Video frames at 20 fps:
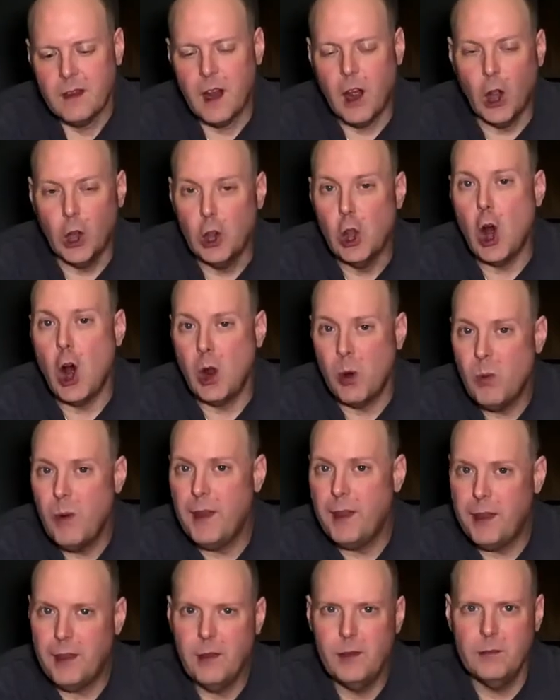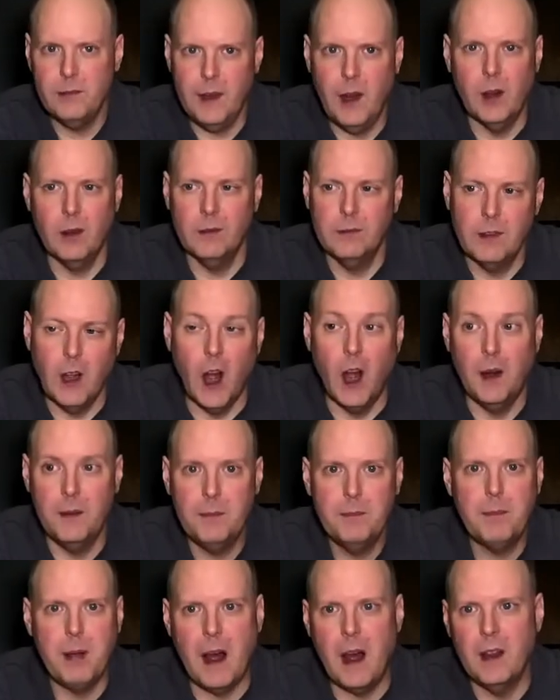along with you know
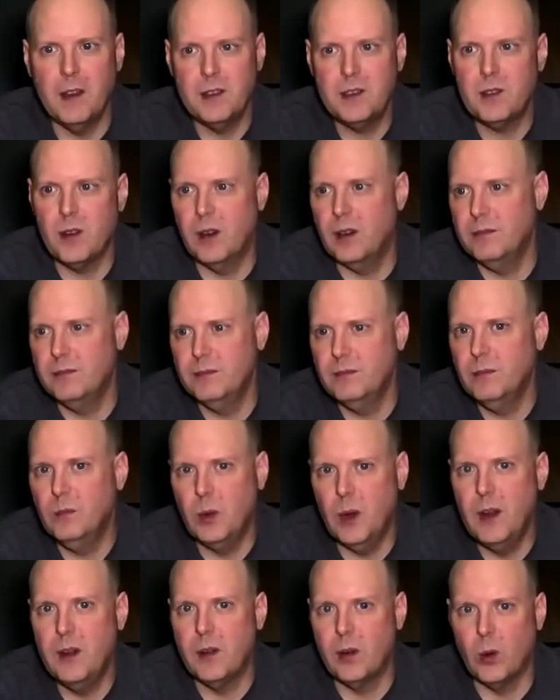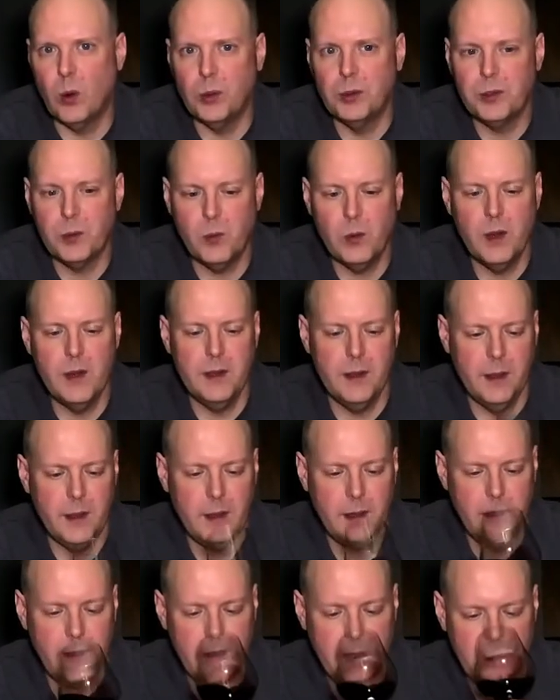unpolished wood or older wood.
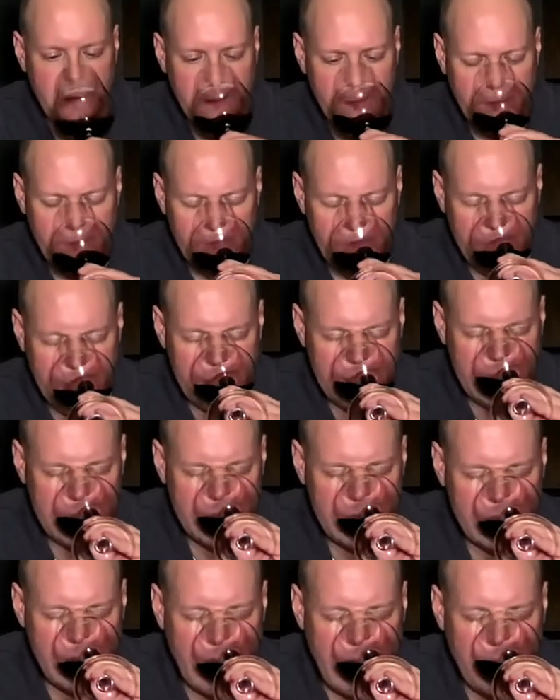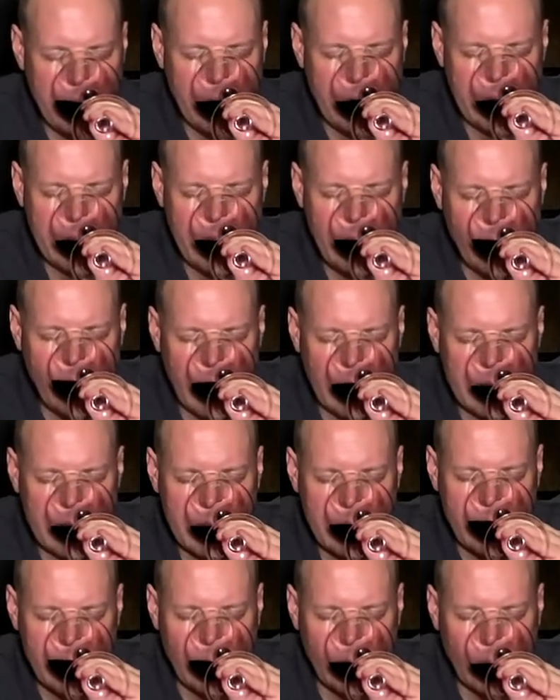This is straight up like you walked into an